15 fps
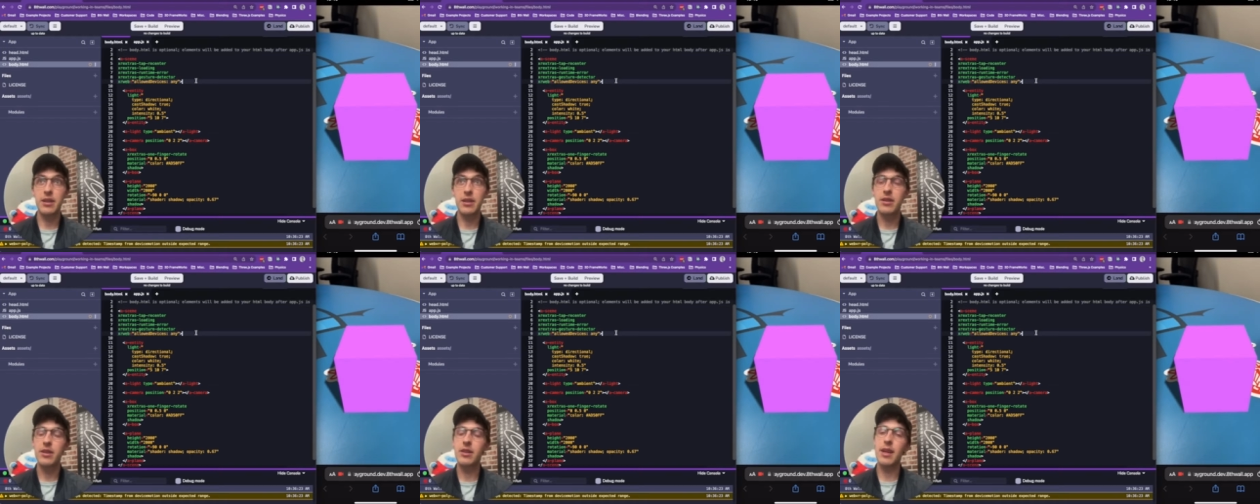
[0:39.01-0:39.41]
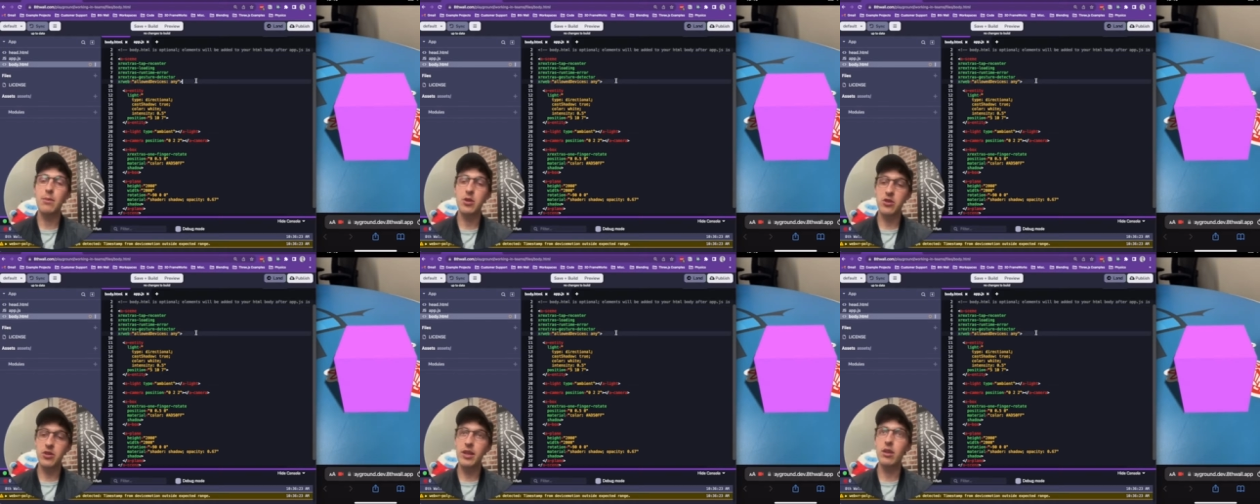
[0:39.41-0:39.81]
To
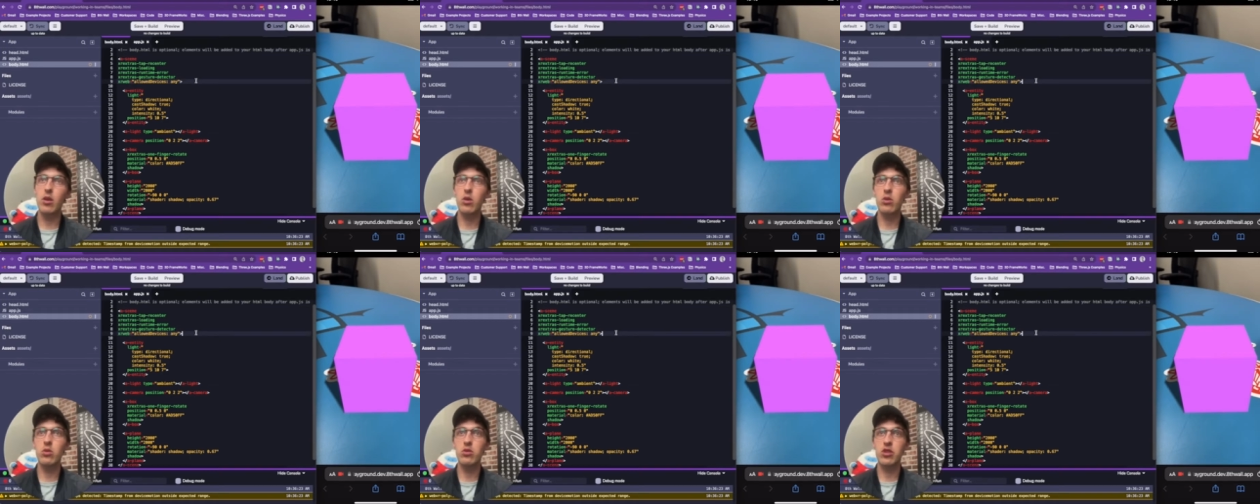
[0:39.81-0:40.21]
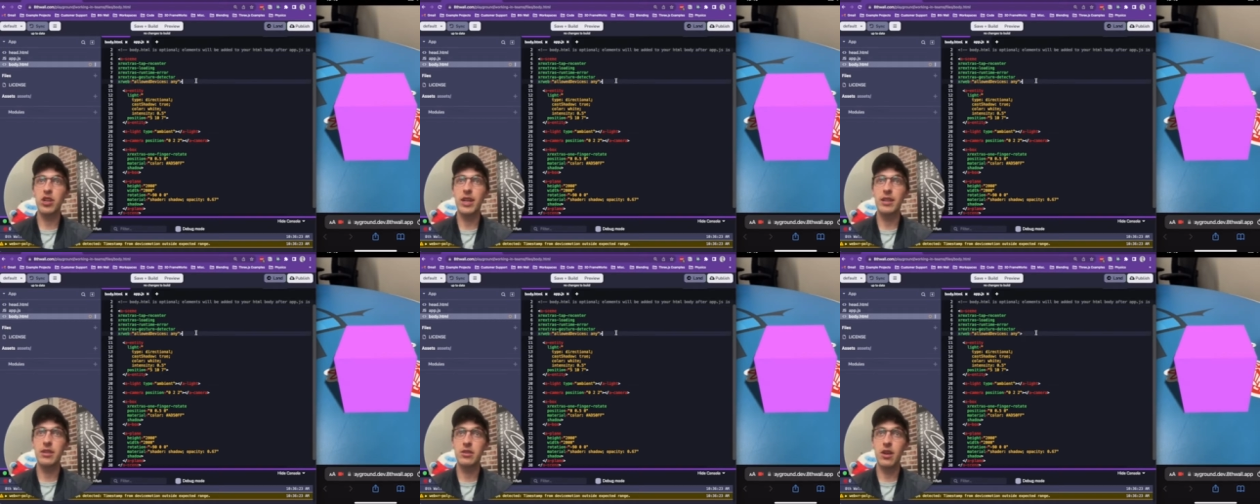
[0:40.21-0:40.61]
demonstrate a local
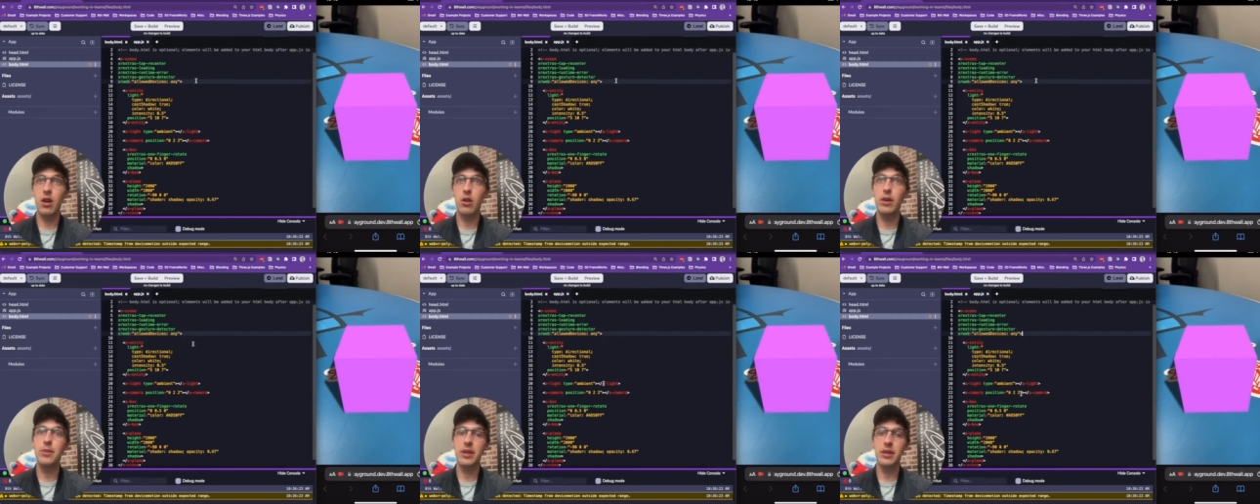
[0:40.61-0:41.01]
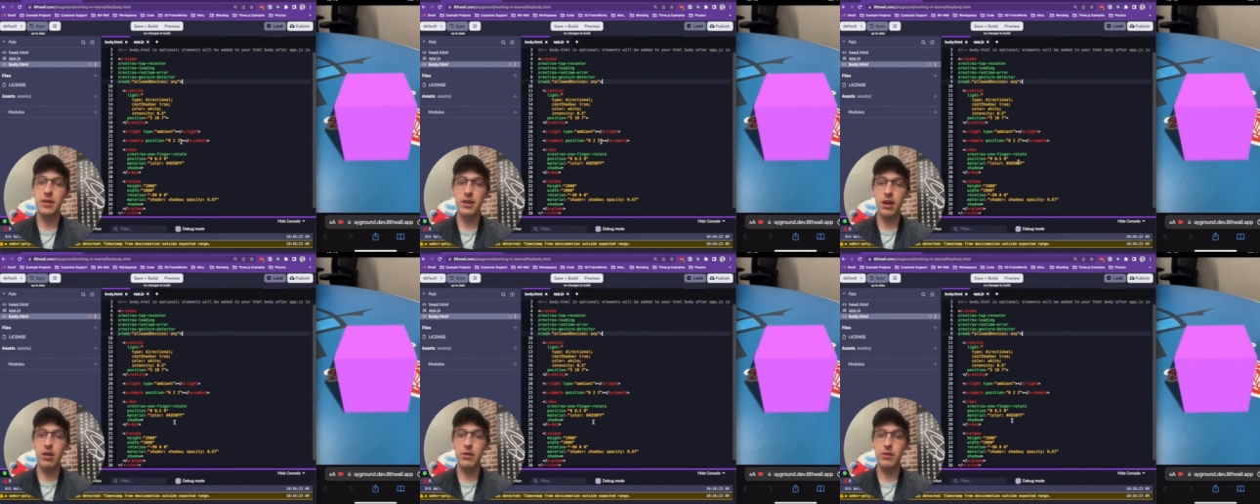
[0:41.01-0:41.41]
change, I'll update the
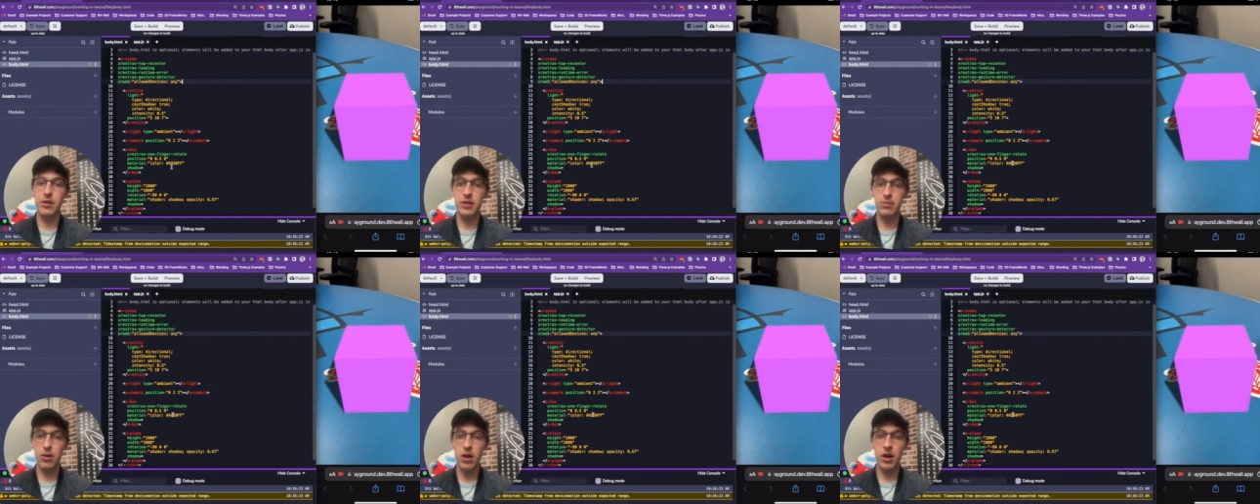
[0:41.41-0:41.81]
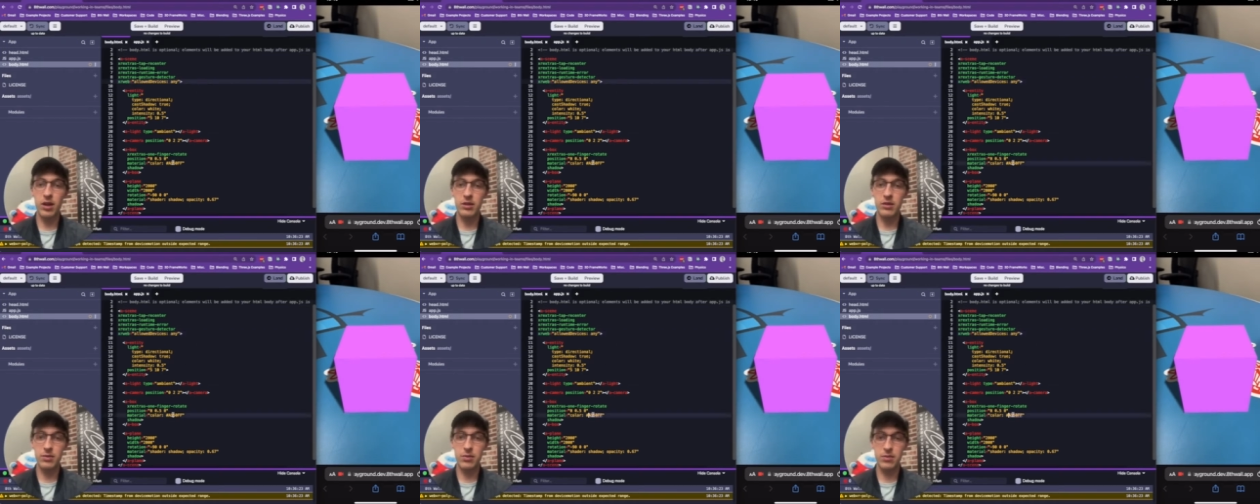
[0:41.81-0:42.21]
color of this box